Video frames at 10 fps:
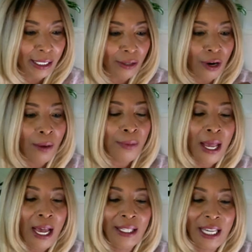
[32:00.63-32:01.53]
serum
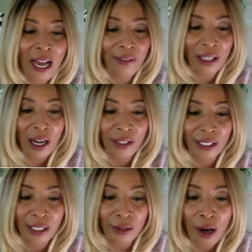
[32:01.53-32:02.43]
and the avocado
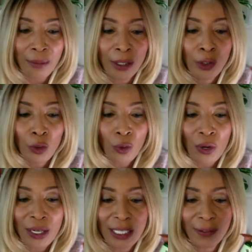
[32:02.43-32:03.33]
serum
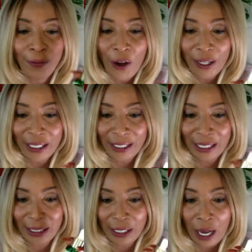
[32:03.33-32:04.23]
duo is
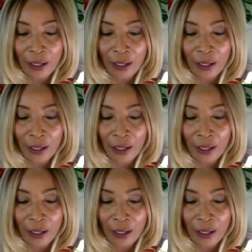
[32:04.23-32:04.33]
$46.